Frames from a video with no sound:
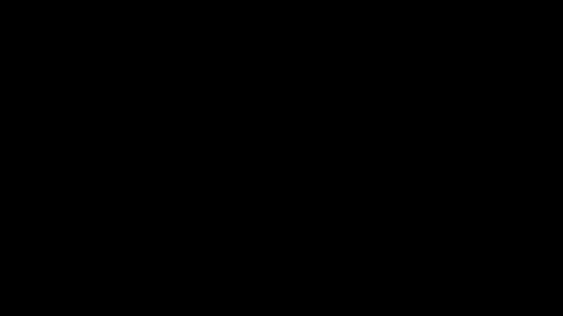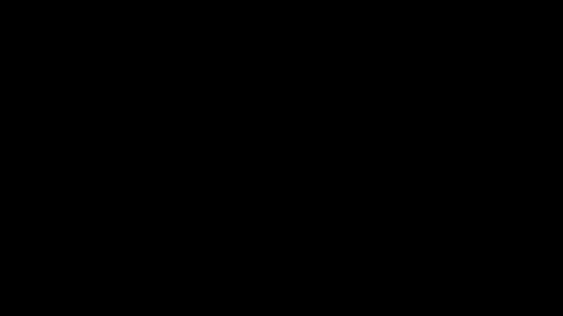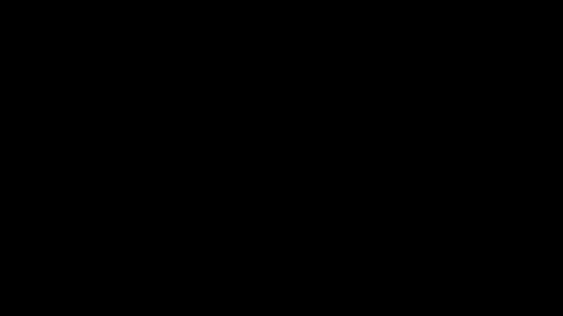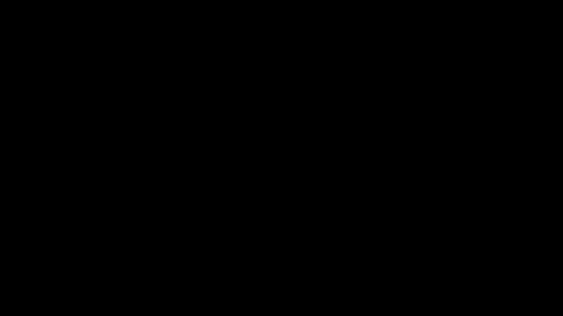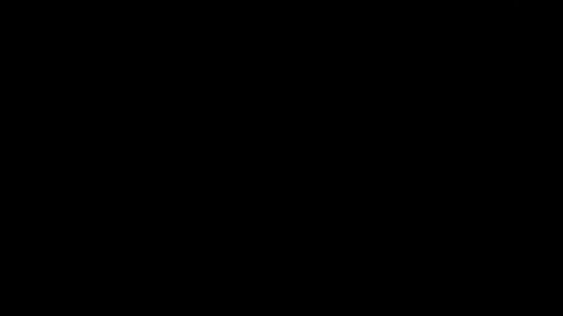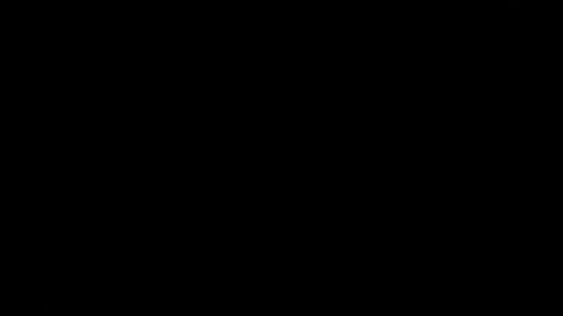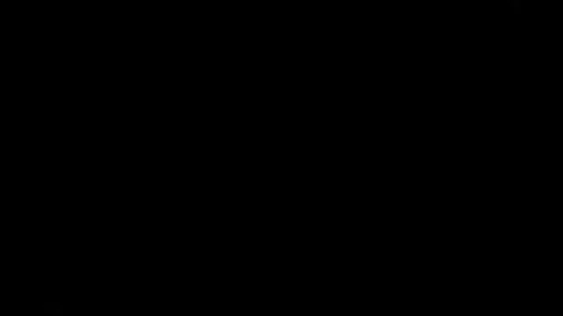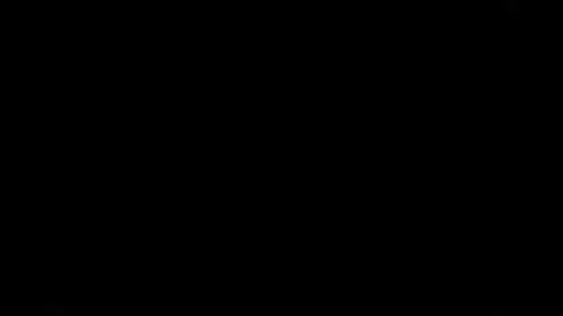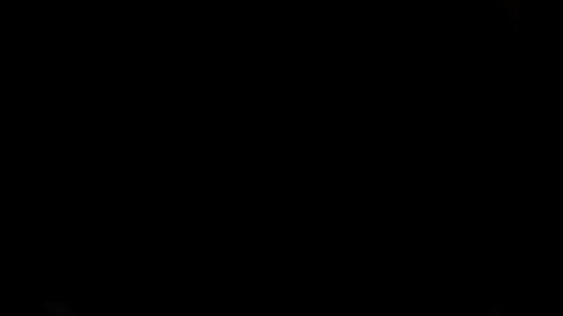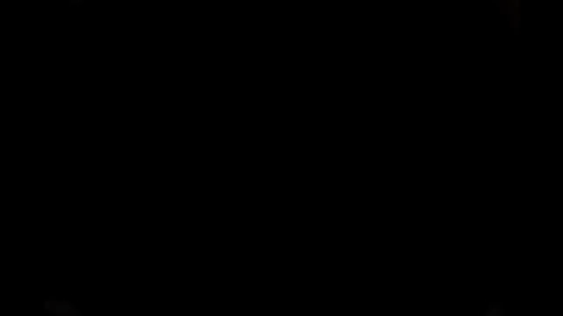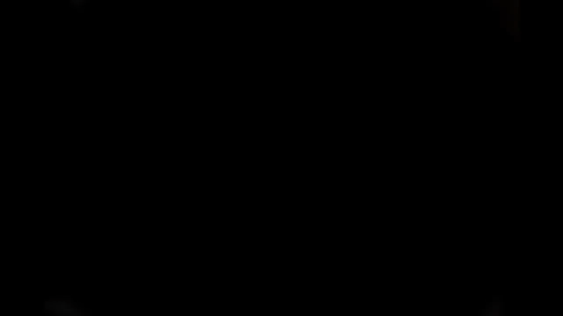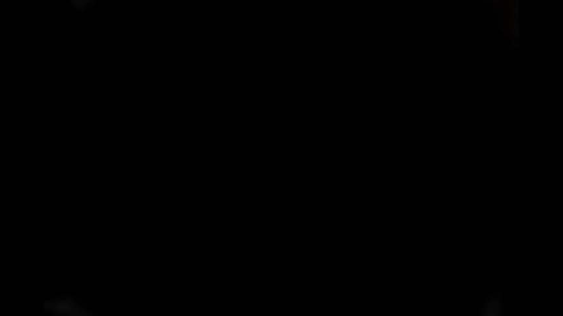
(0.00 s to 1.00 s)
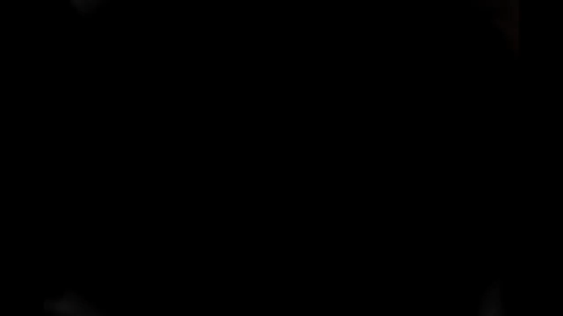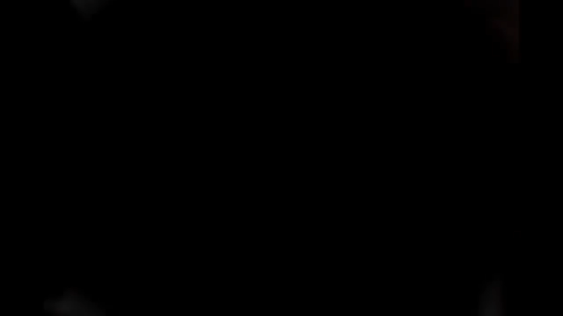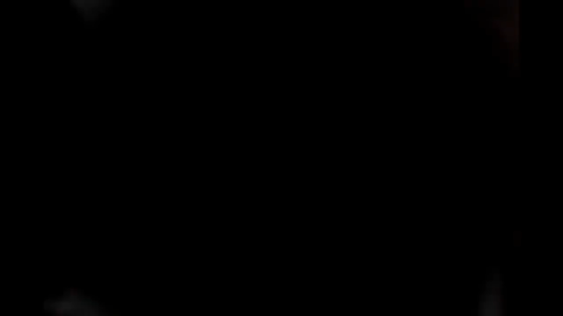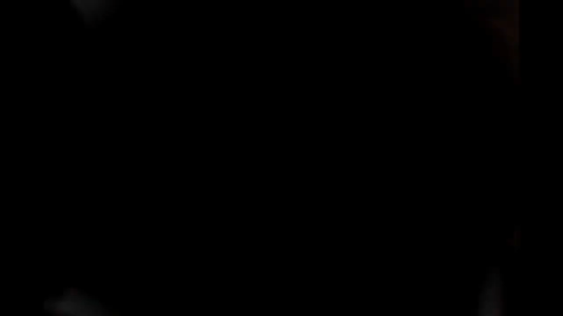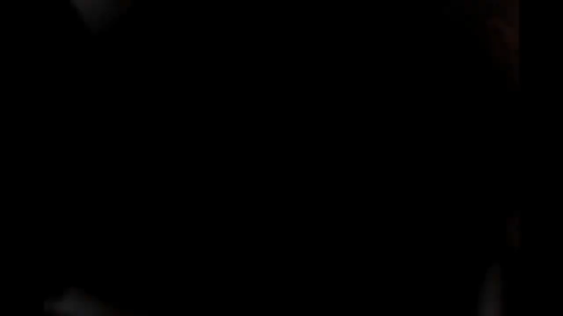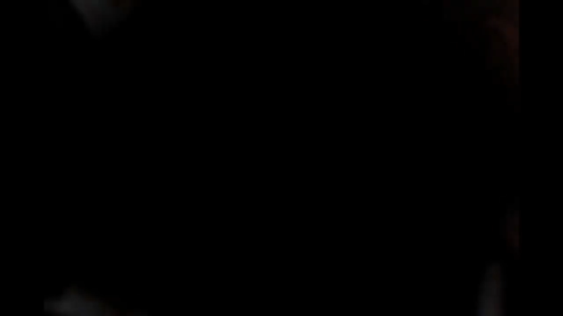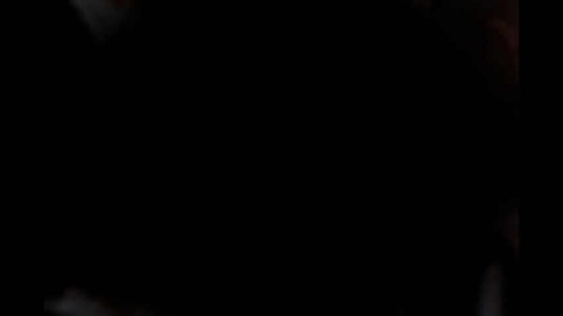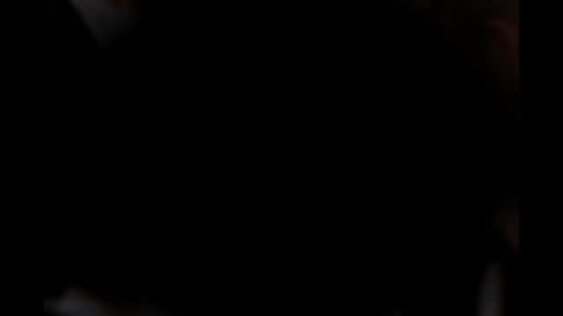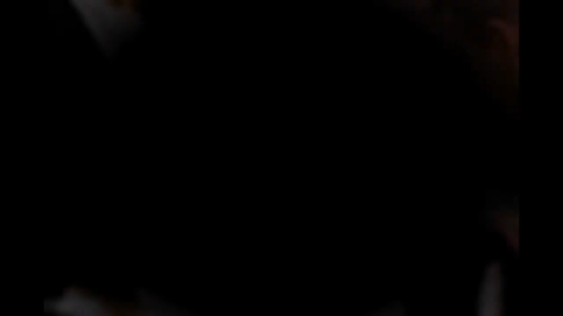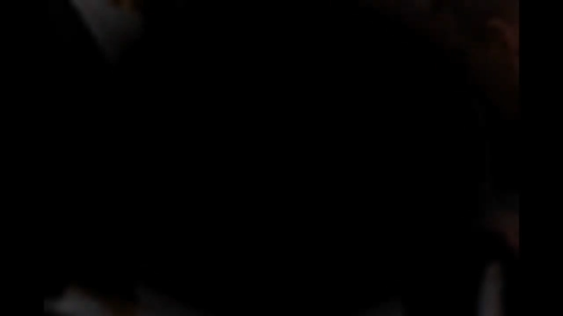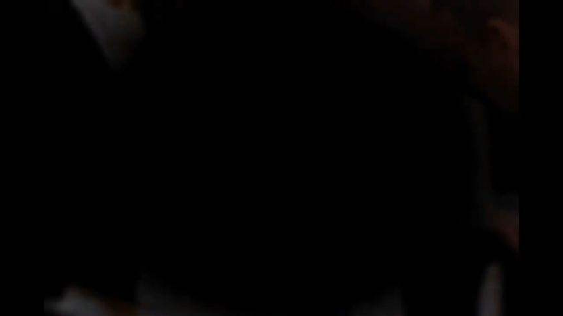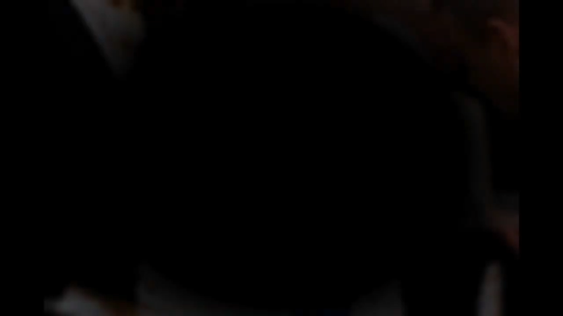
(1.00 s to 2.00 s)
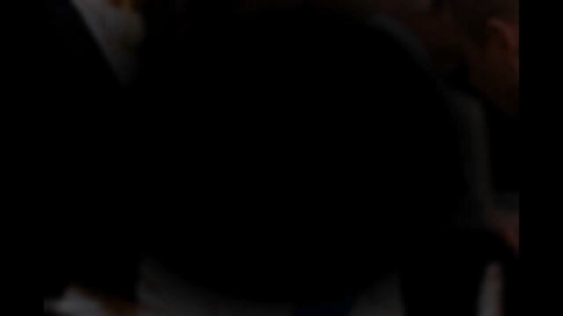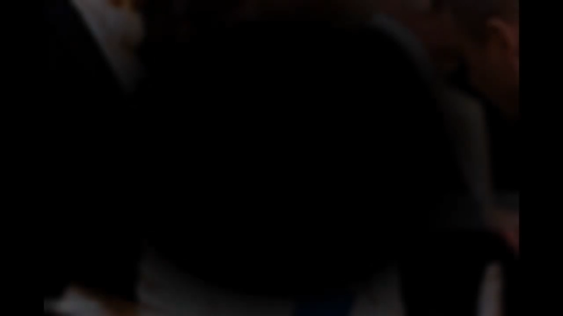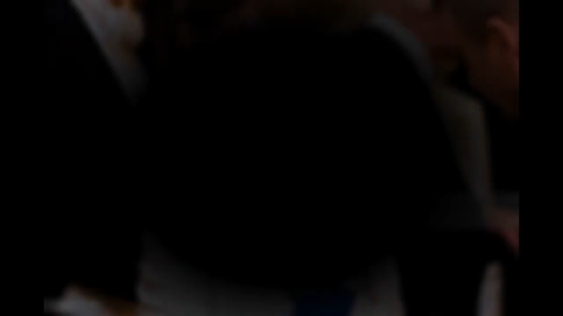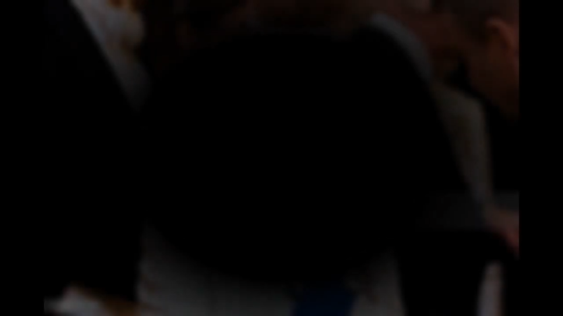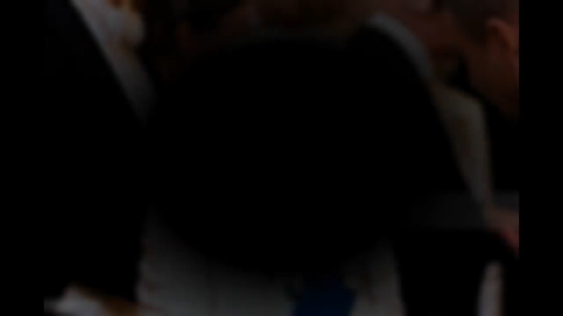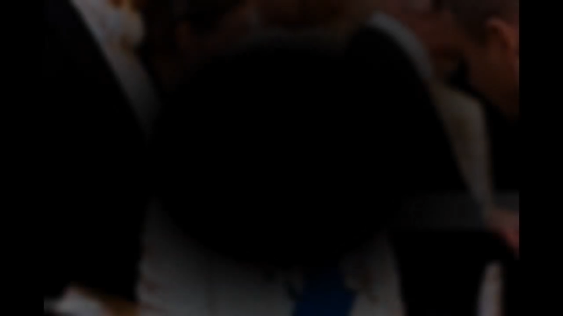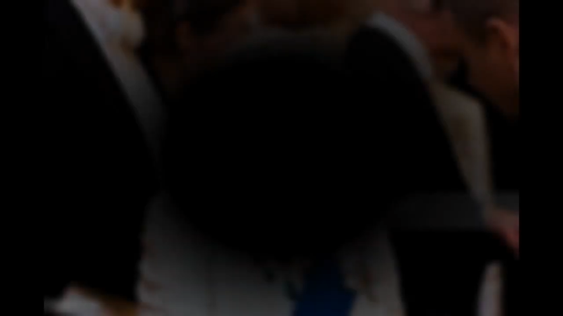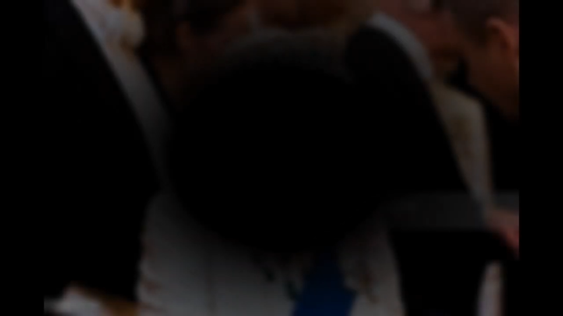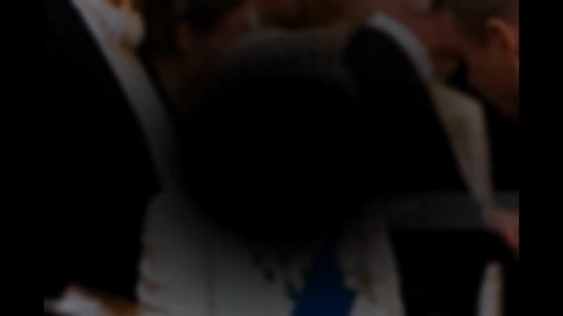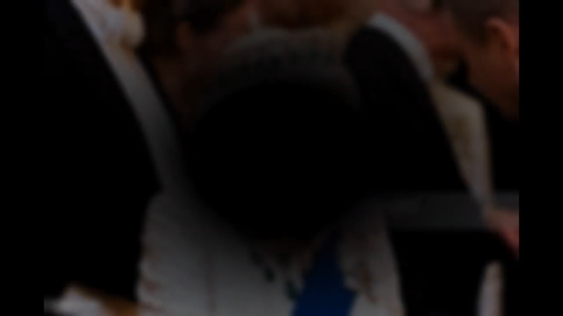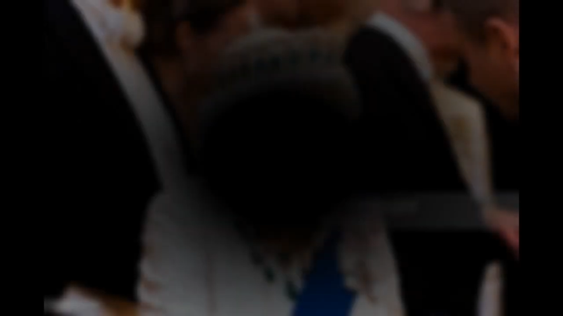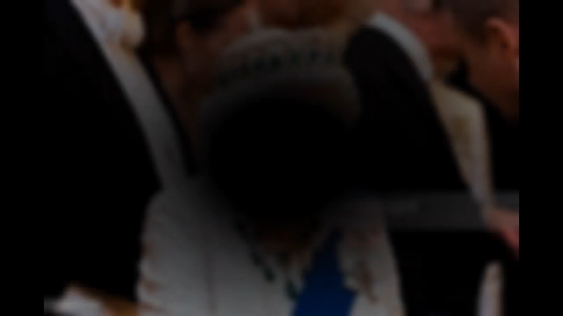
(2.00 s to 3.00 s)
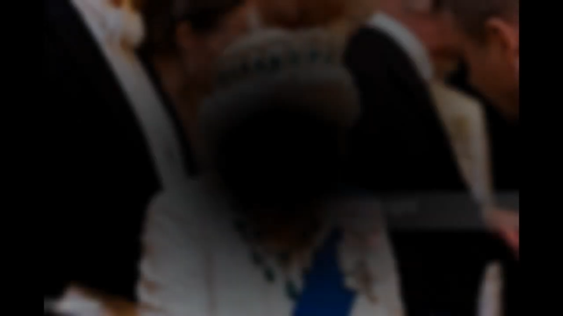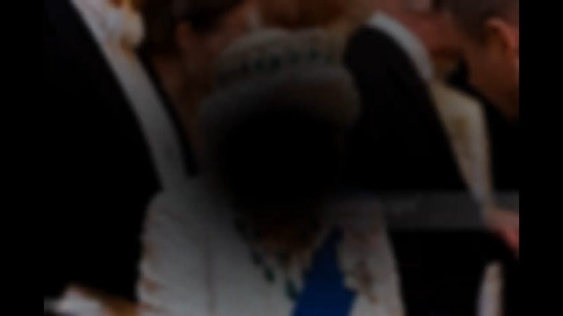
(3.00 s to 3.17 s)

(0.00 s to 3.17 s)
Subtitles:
No face is visible, so there are no lips to read.